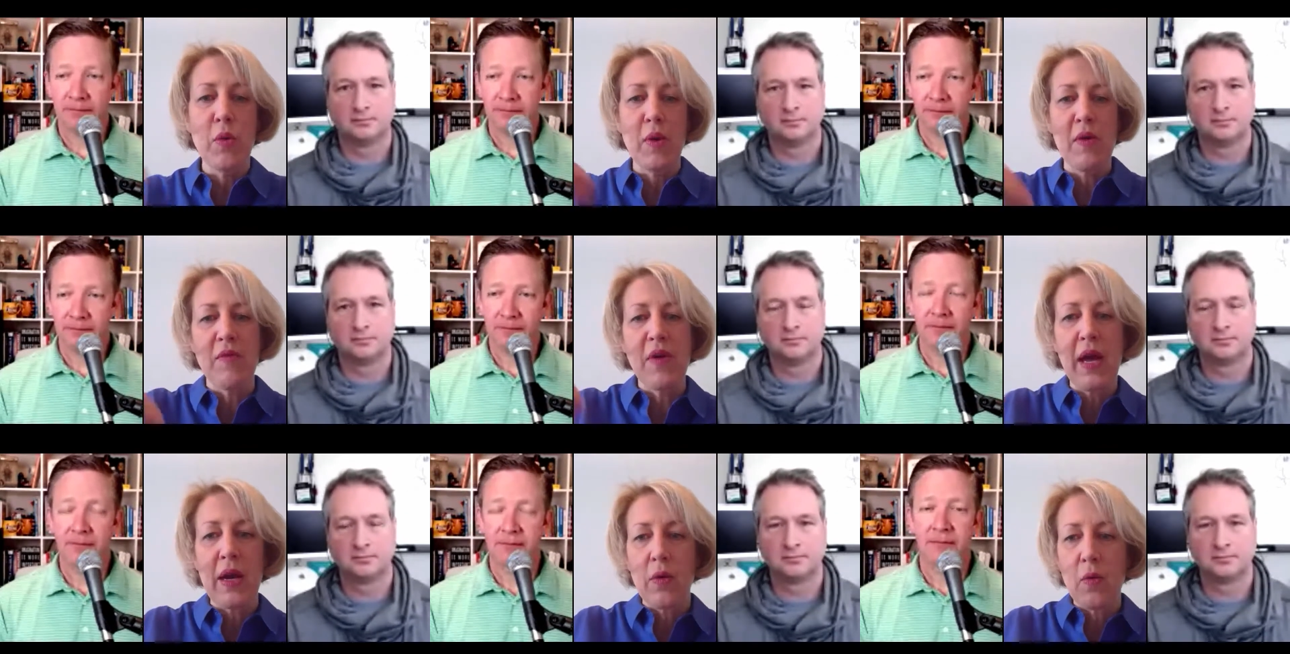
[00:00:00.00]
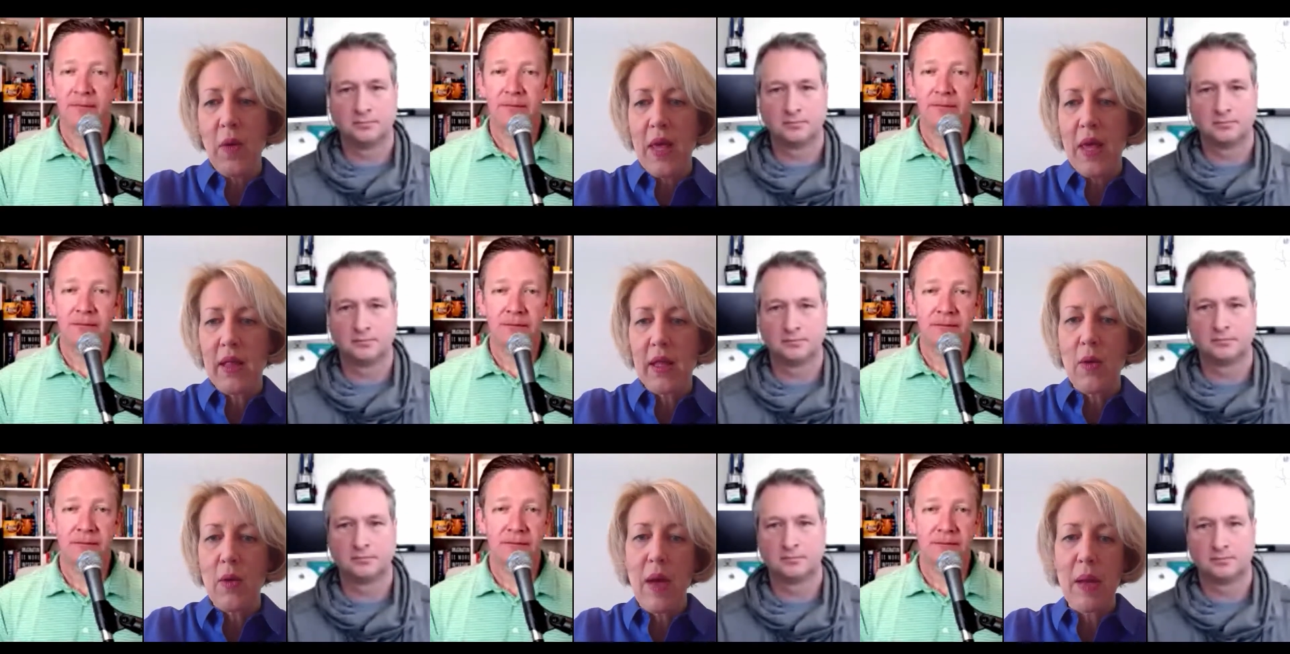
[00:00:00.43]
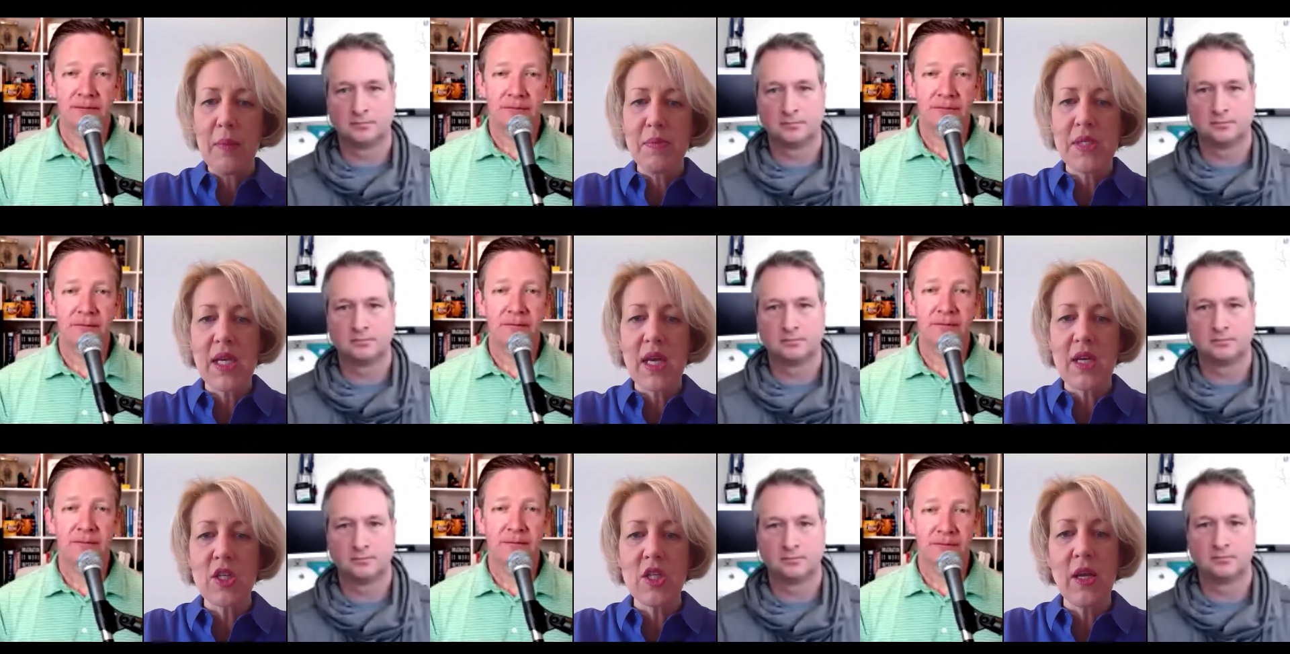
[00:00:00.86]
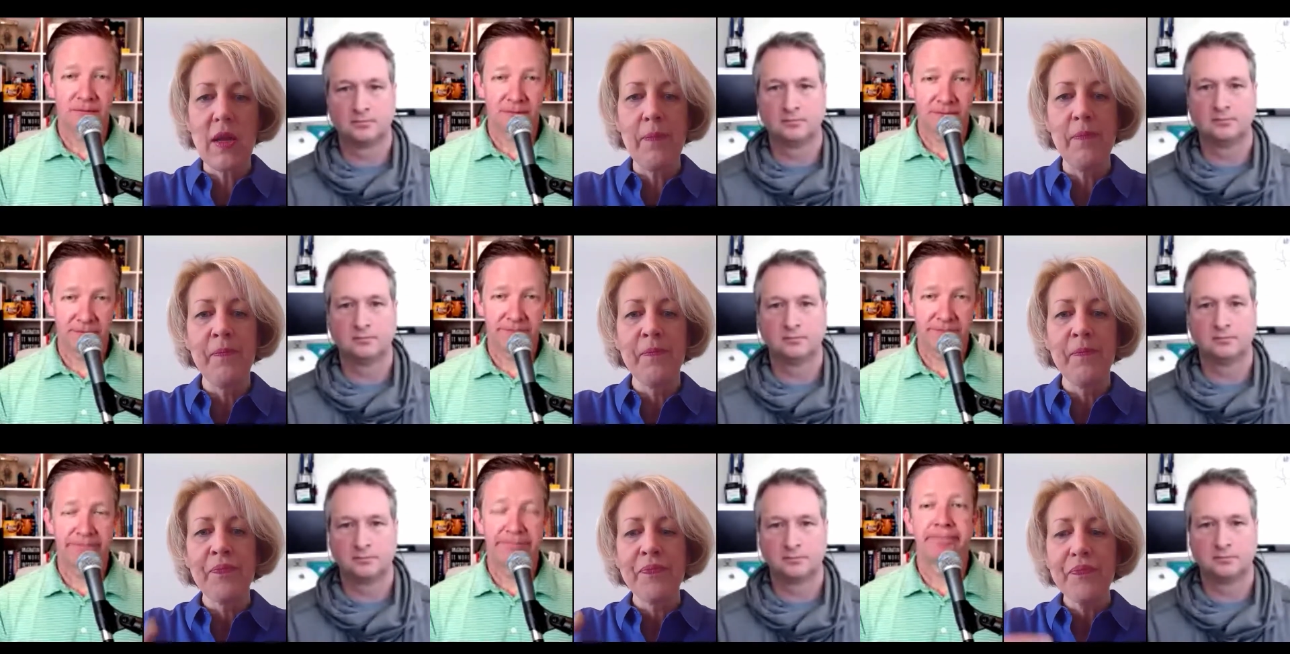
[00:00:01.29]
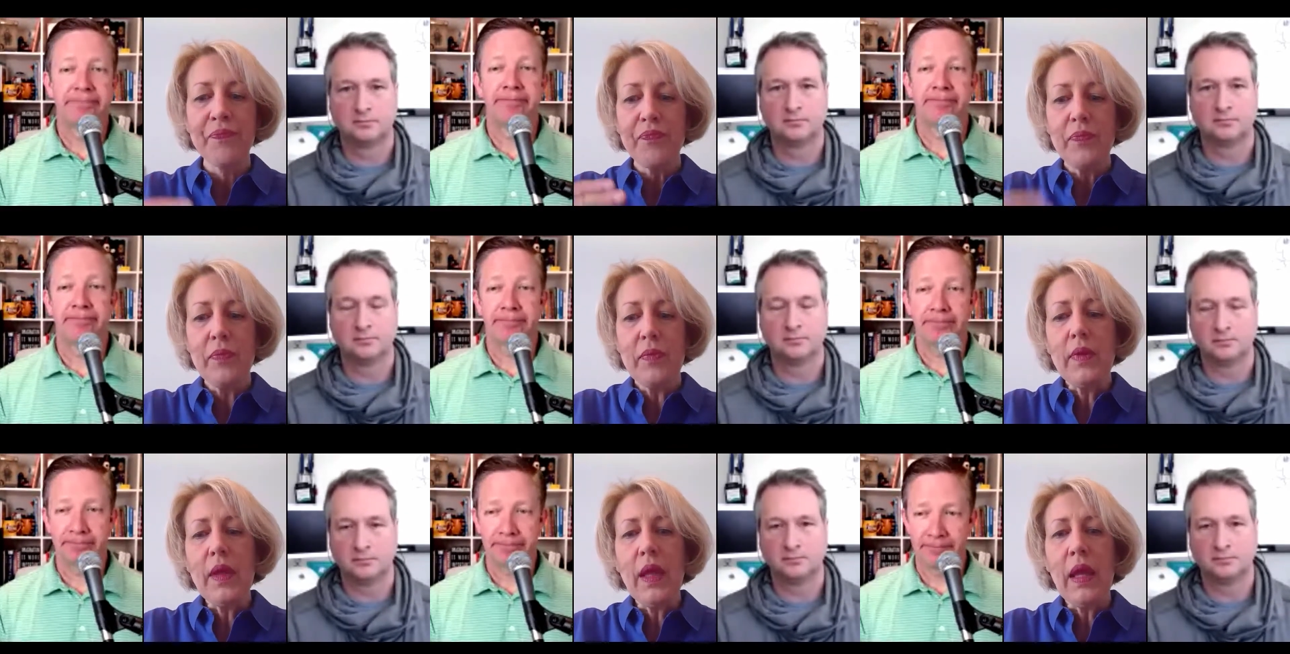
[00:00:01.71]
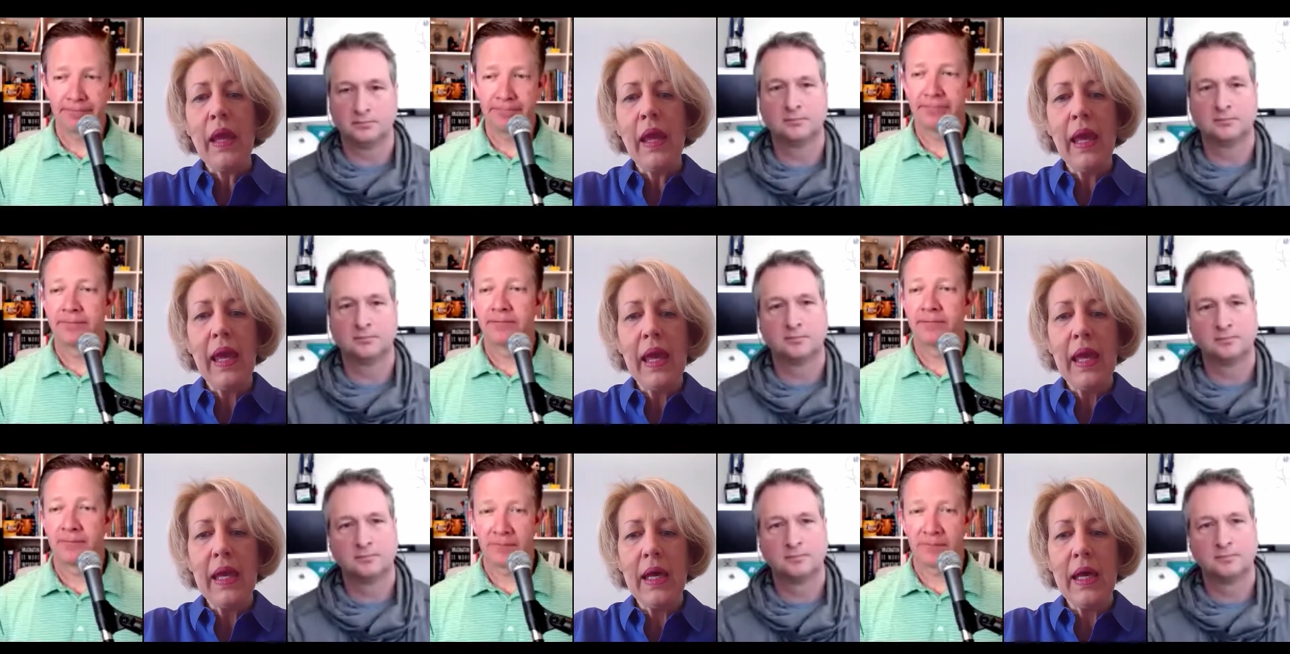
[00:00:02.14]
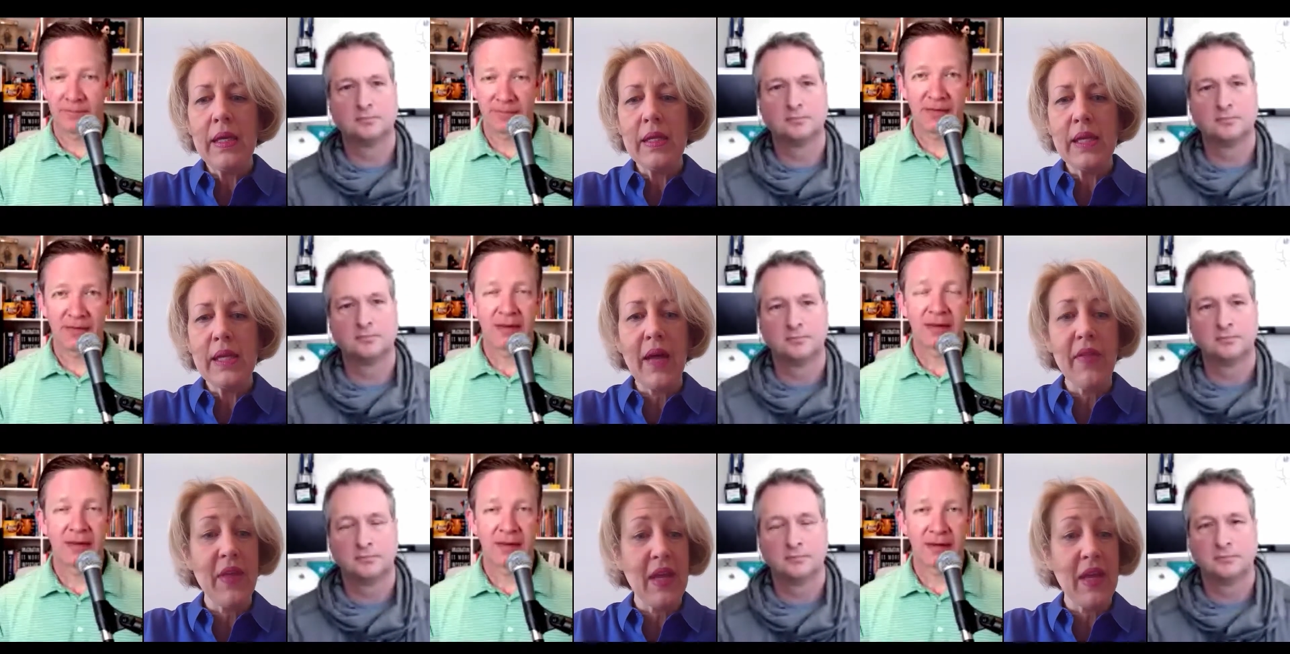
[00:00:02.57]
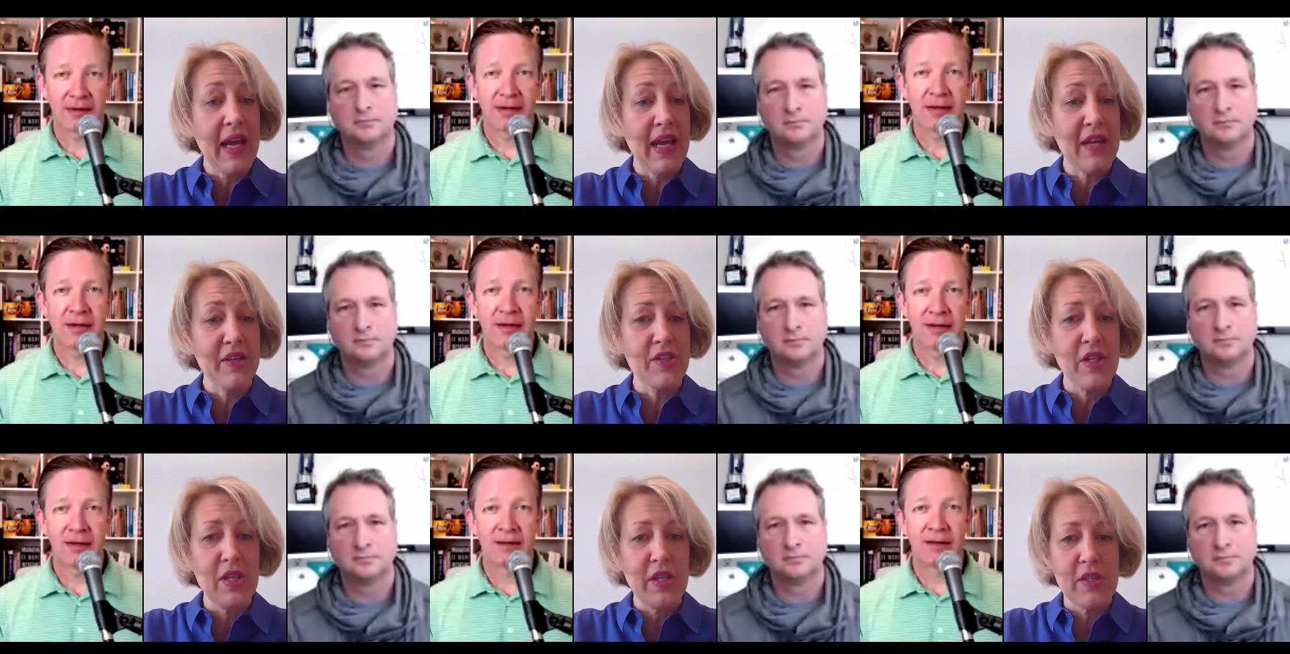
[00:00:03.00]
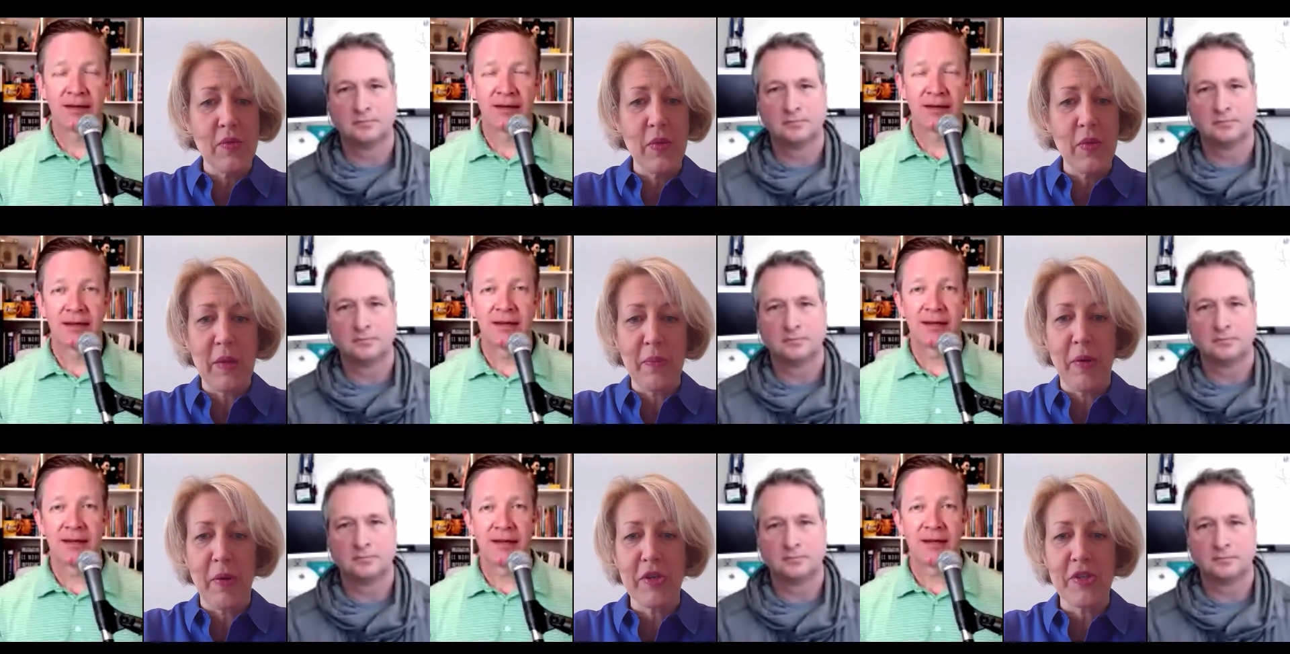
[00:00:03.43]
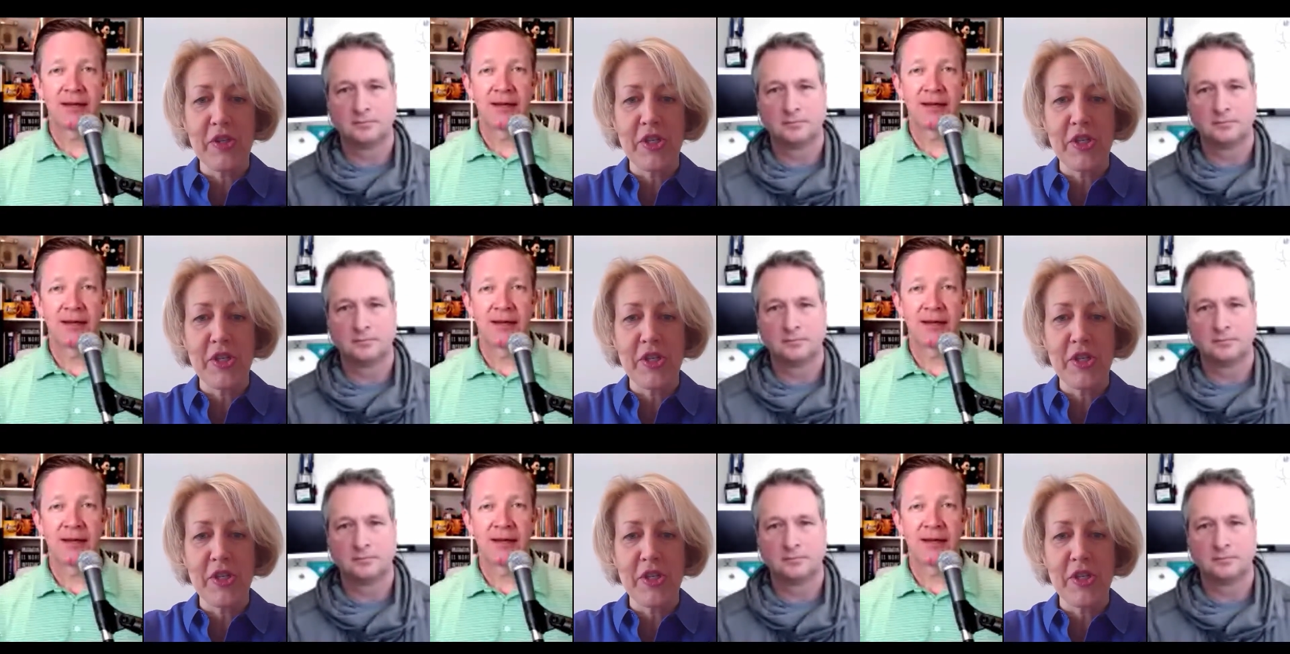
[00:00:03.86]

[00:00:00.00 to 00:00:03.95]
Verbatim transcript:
Speaker 1: We've got a weekly web session. Mm-hmm. And uh, that actually this week Paul